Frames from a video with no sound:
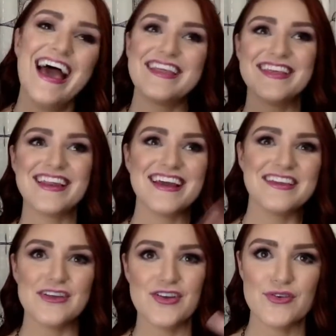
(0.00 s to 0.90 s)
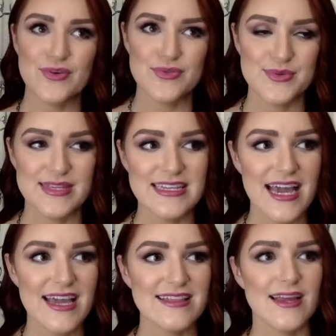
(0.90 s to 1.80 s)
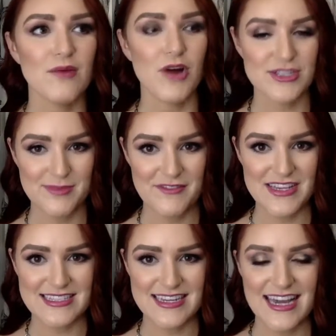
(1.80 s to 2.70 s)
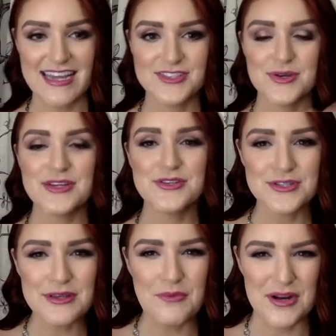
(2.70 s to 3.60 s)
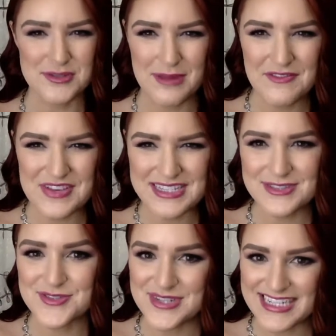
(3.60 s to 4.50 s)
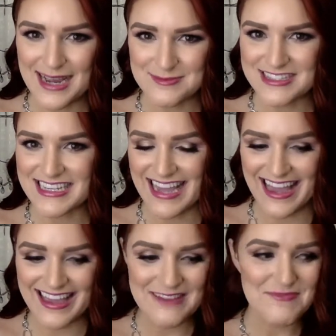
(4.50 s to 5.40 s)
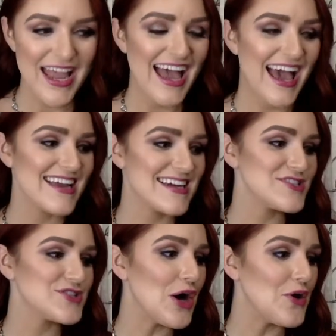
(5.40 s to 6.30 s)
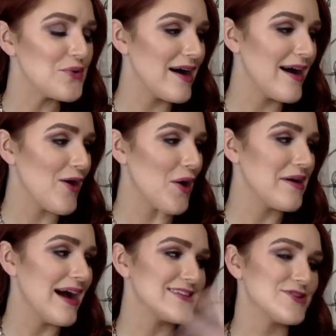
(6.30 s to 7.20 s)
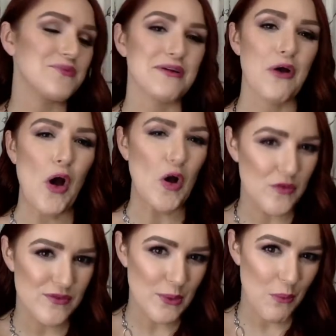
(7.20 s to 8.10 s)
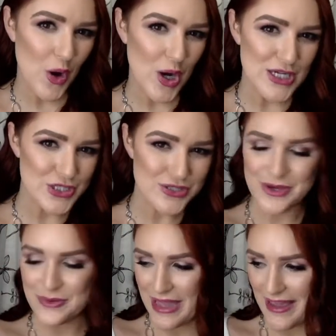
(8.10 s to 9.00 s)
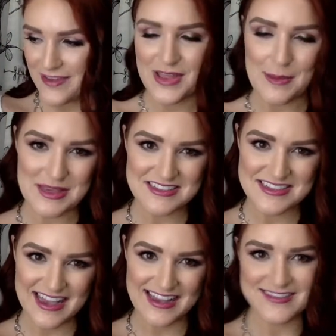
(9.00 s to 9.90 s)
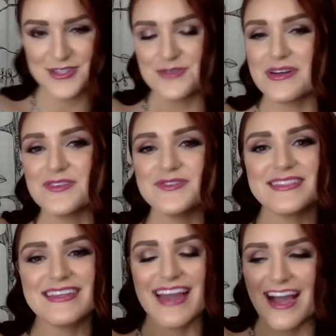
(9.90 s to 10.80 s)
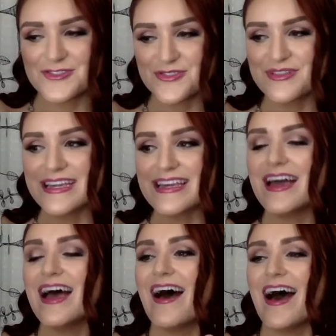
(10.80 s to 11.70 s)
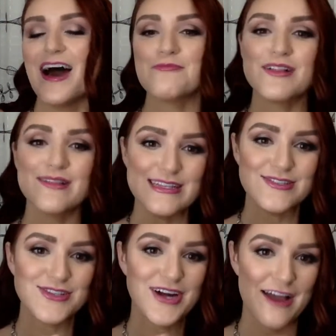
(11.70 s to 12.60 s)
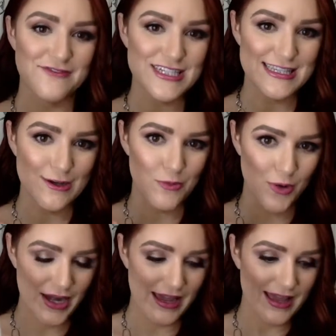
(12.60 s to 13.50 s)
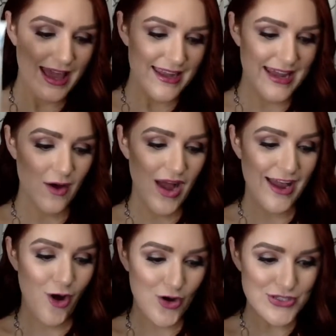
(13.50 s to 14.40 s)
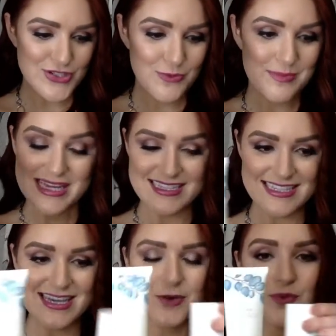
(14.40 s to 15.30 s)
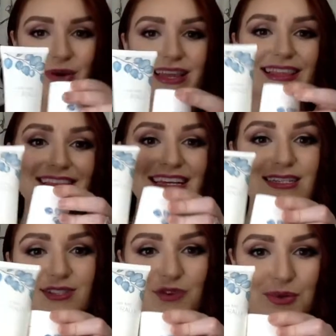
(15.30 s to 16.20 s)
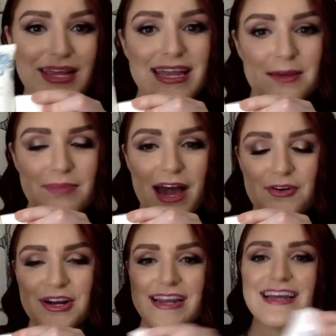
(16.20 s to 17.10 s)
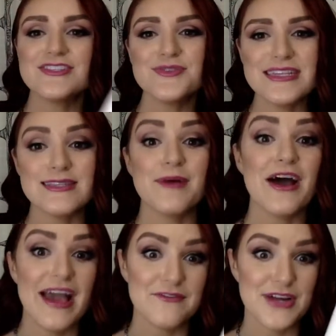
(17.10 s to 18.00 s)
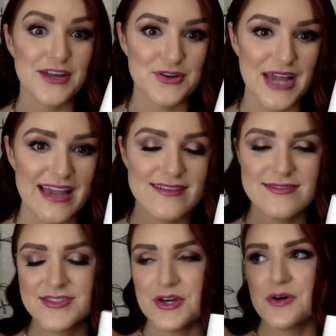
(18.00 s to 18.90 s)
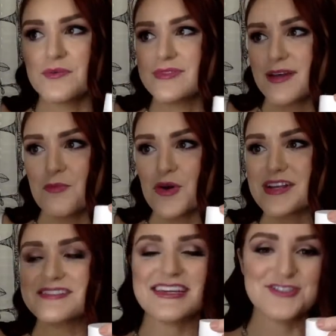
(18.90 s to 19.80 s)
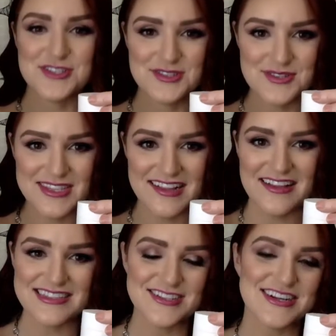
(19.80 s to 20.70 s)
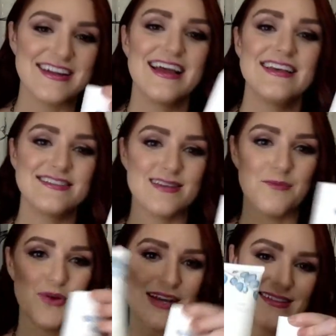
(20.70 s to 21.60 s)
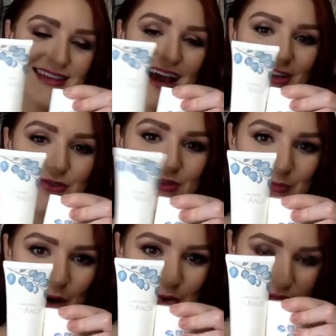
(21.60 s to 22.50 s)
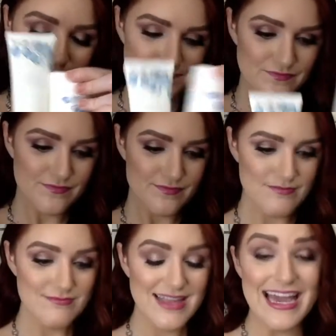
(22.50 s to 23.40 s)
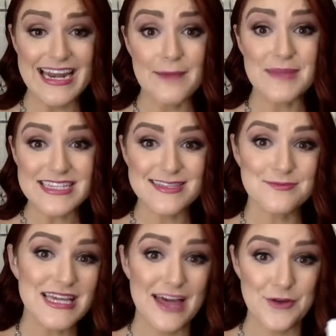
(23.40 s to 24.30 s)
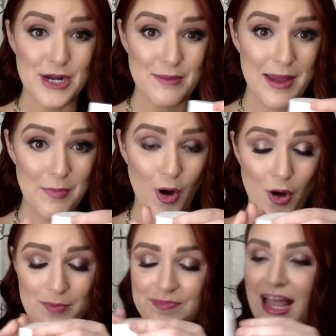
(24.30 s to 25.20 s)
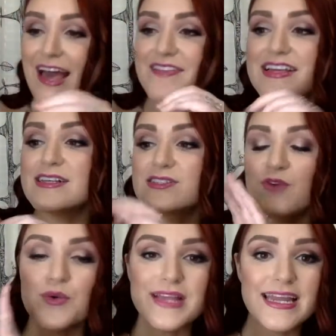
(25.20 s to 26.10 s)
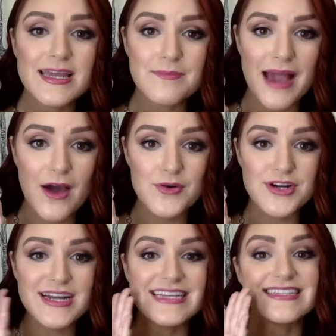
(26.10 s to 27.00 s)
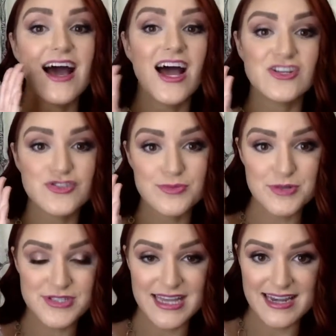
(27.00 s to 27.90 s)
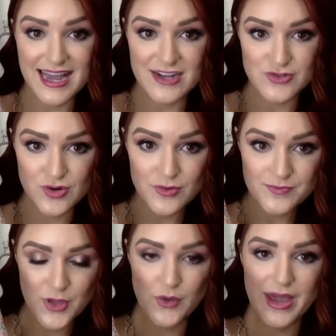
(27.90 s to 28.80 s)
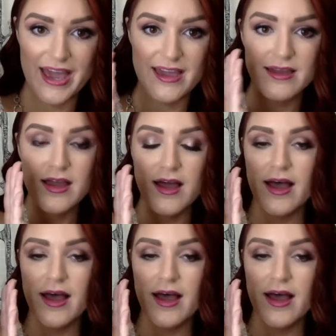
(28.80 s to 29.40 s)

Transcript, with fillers: and then I, you know, go through the day and then I wash my face at night. So I usually wash my face three times a day and I don't I don't want to overwash, okay, if that makes sense. So I use the Naturally um, cleanser every single morning. Now, I also mix it with the exfoliating powder, and I do this about every day. So some mornings I just use the cleanser, some mornings I use both and I mix them together in my palm. The exfoliating powder is 100% natural, okay?